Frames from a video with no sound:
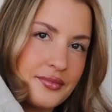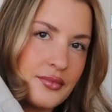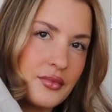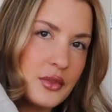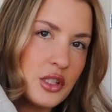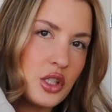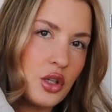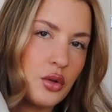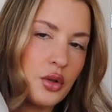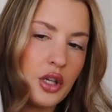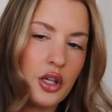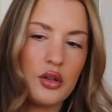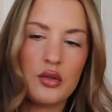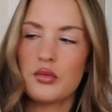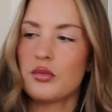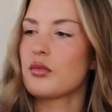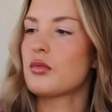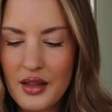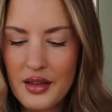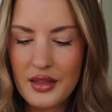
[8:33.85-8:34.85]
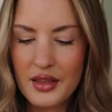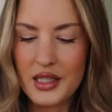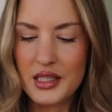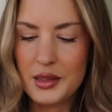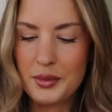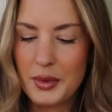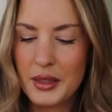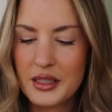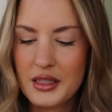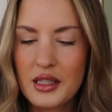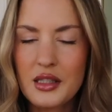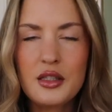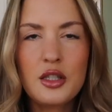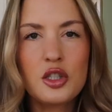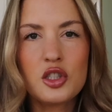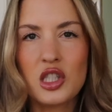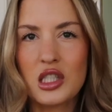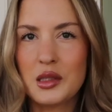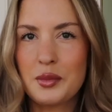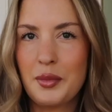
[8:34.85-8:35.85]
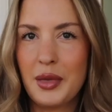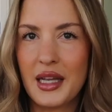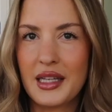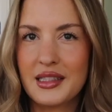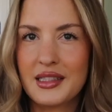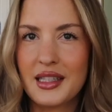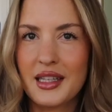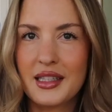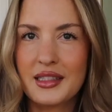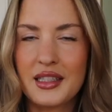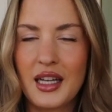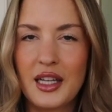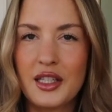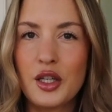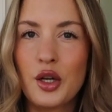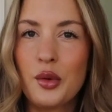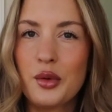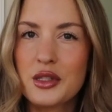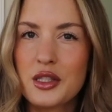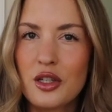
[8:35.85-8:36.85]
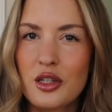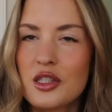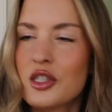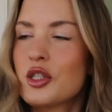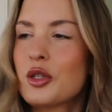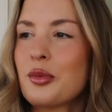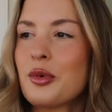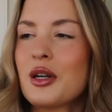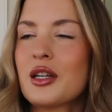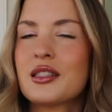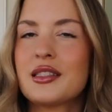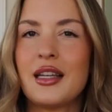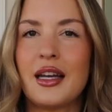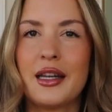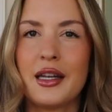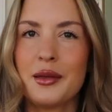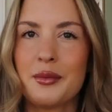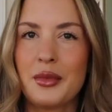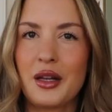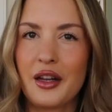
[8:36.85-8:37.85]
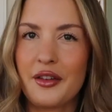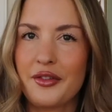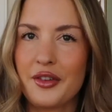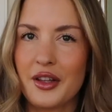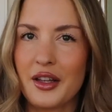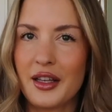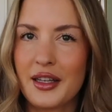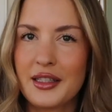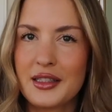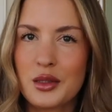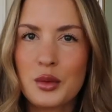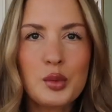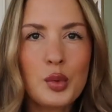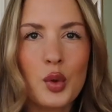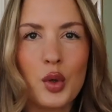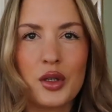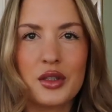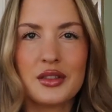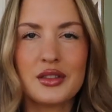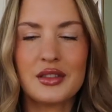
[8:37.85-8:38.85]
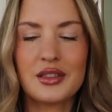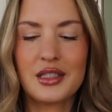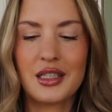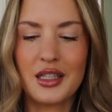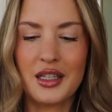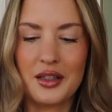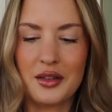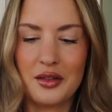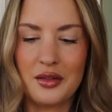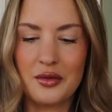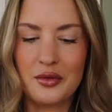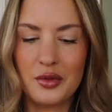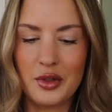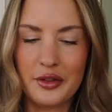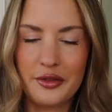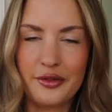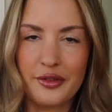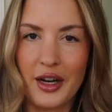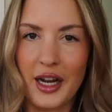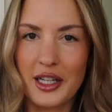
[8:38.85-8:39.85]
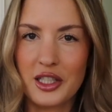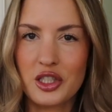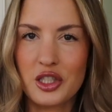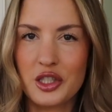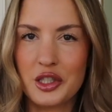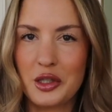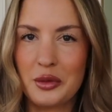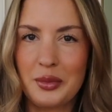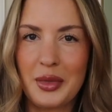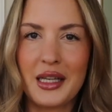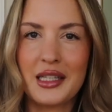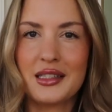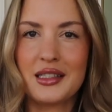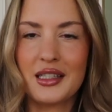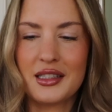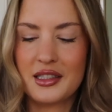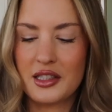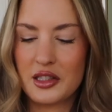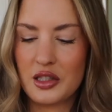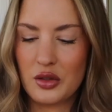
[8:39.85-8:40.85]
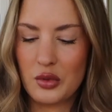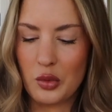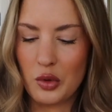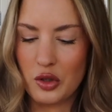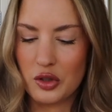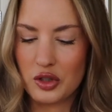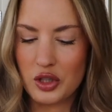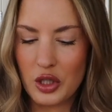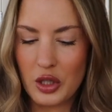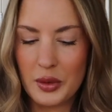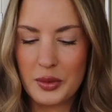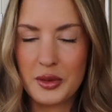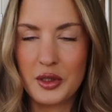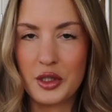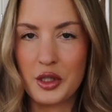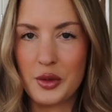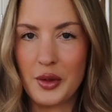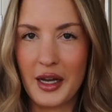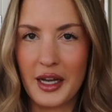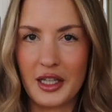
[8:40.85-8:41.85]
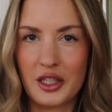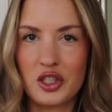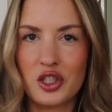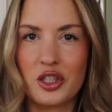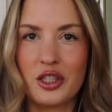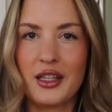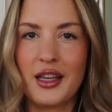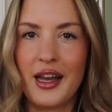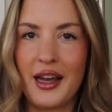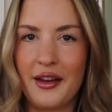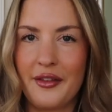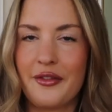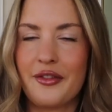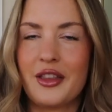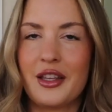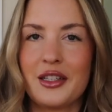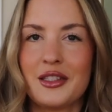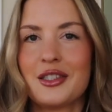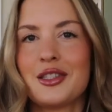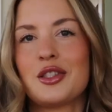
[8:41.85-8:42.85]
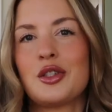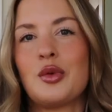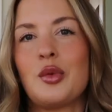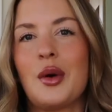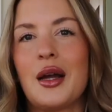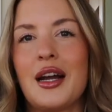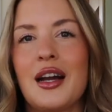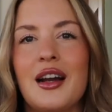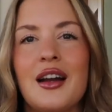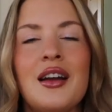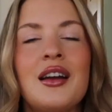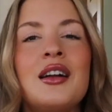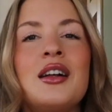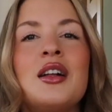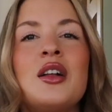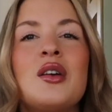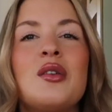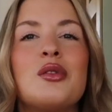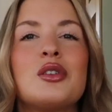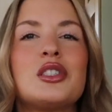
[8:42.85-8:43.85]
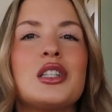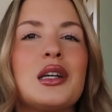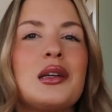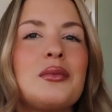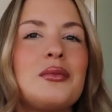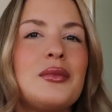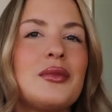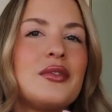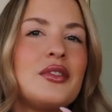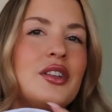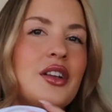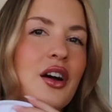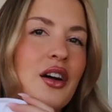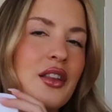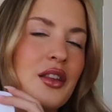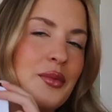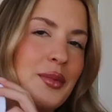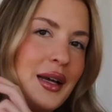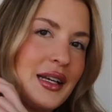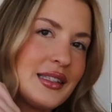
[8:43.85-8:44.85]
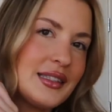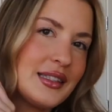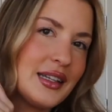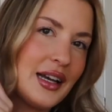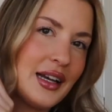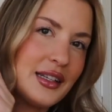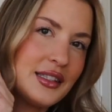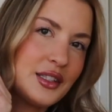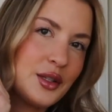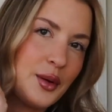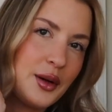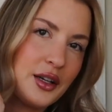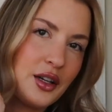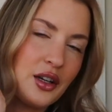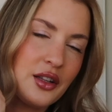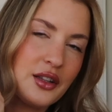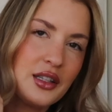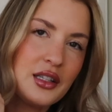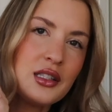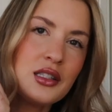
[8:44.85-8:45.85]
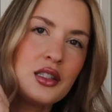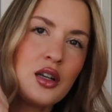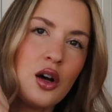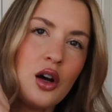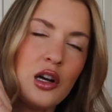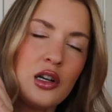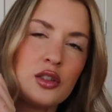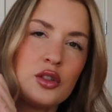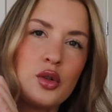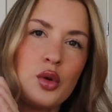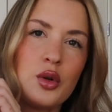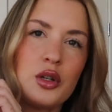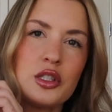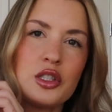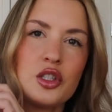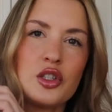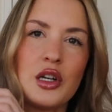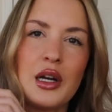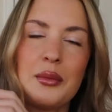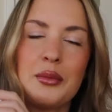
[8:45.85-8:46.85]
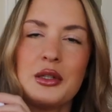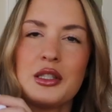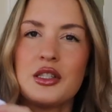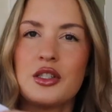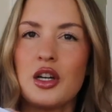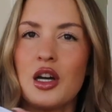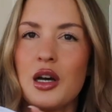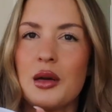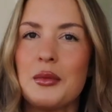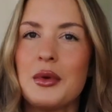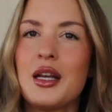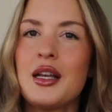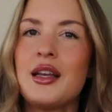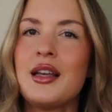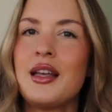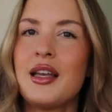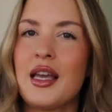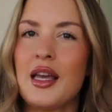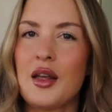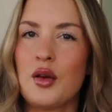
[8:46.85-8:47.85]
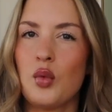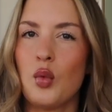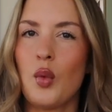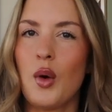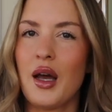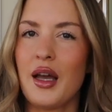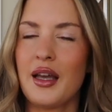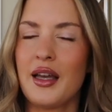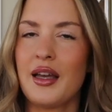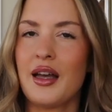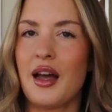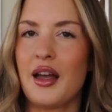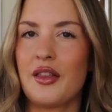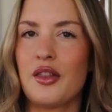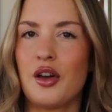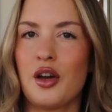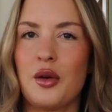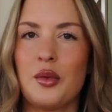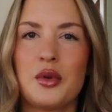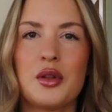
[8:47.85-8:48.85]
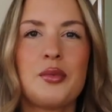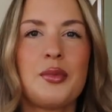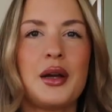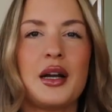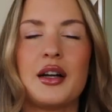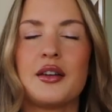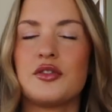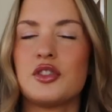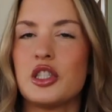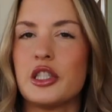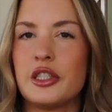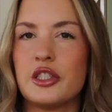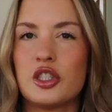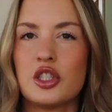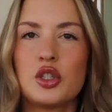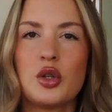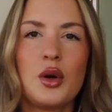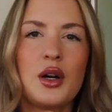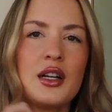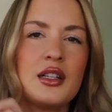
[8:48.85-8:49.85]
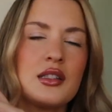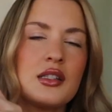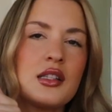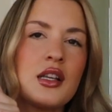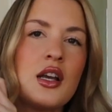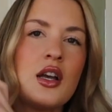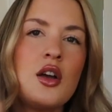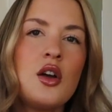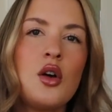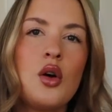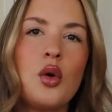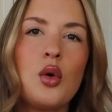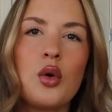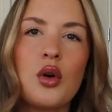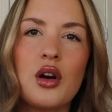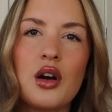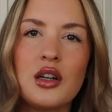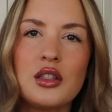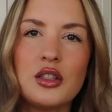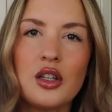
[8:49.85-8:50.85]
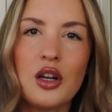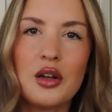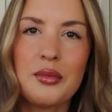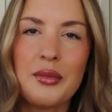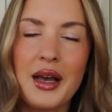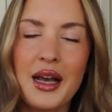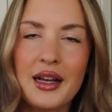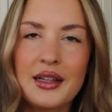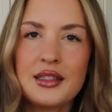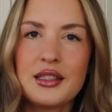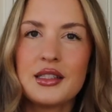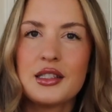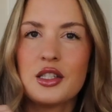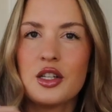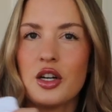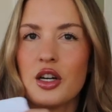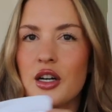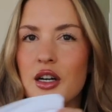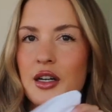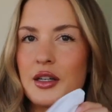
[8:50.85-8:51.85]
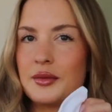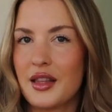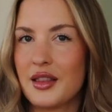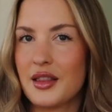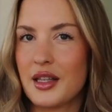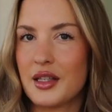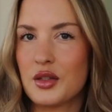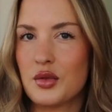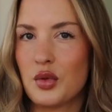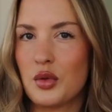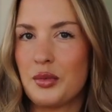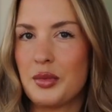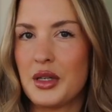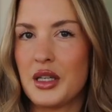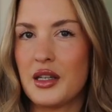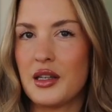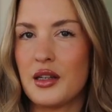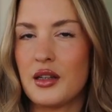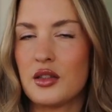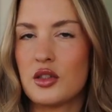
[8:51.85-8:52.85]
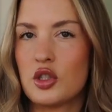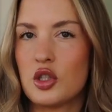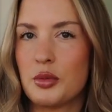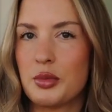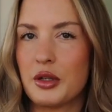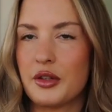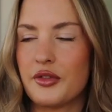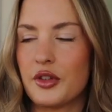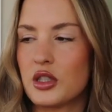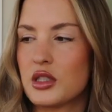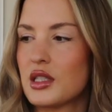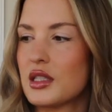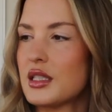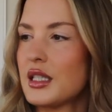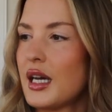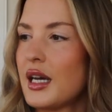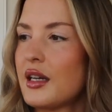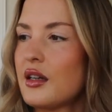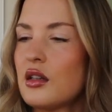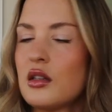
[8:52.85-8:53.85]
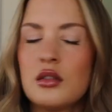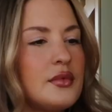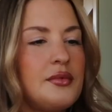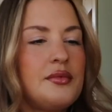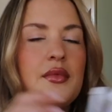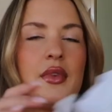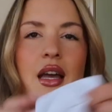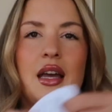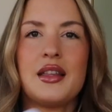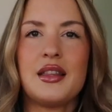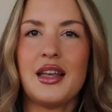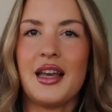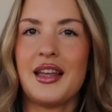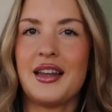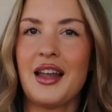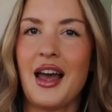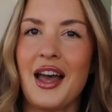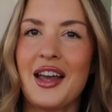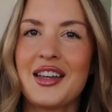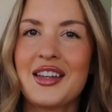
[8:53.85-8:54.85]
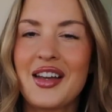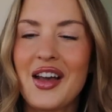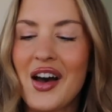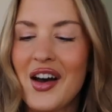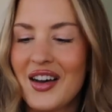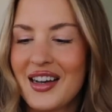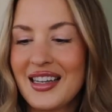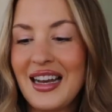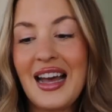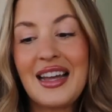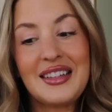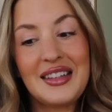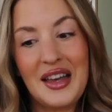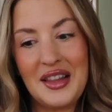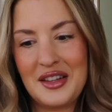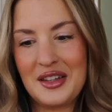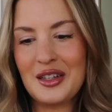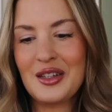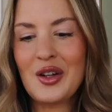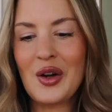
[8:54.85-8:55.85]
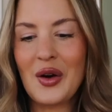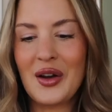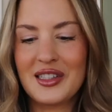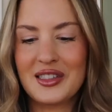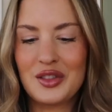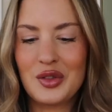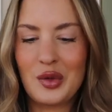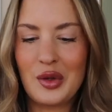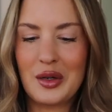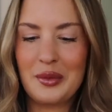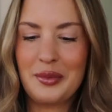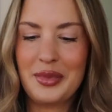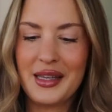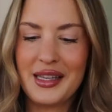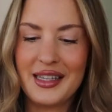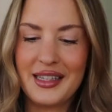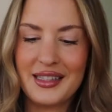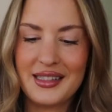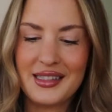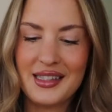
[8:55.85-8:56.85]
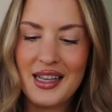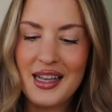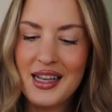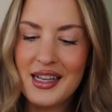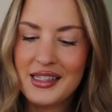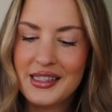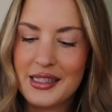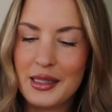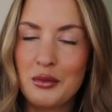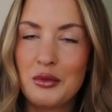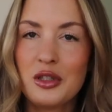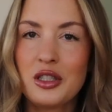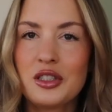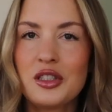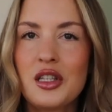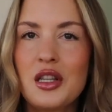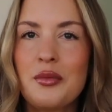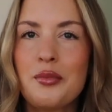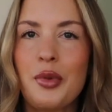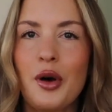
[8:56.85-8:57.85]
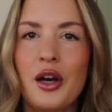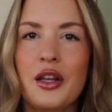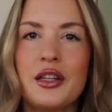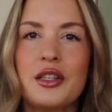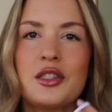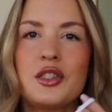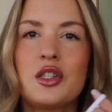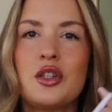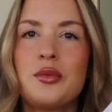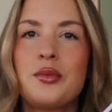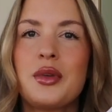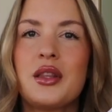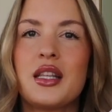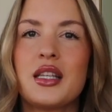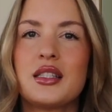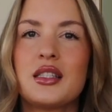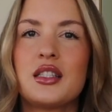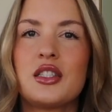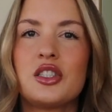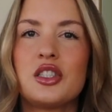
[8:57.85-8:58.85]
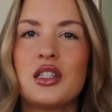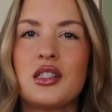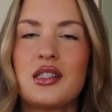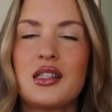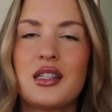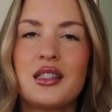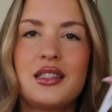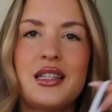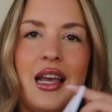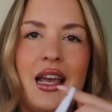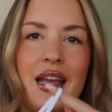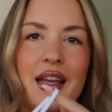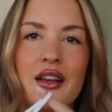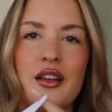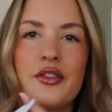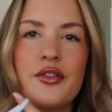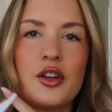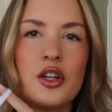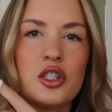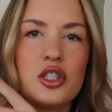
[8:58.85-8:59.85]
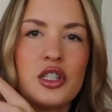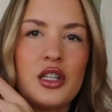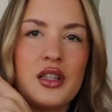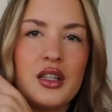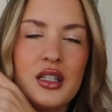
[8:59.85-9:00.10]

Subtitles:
So cute. These pieces are just basics. I know it's not super exciting, but I feel like it's important to refresh your basics in your wardrobe so you actually have things to wear, which I'm not the best at. So I got this contour strapless top in white. I thought with a pair of jean shorts or a long maxi skirt, this would be super versatile. And then I got another contour piece similar to the bodysuit, but this is just the tank version.